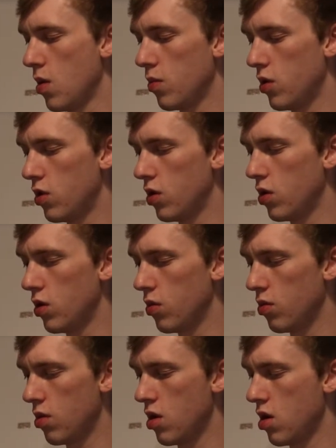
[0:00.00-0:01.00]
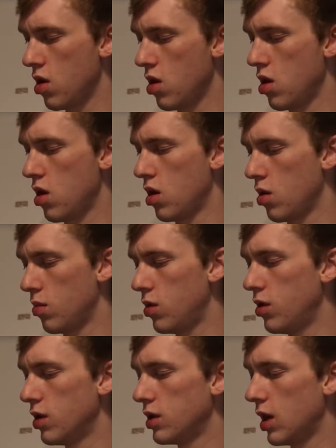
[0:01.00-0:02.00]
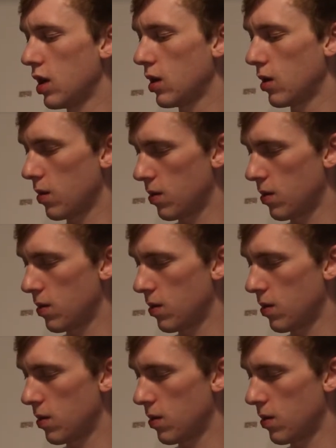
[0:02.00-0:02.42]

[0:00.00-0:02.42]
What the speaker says: Boom, music,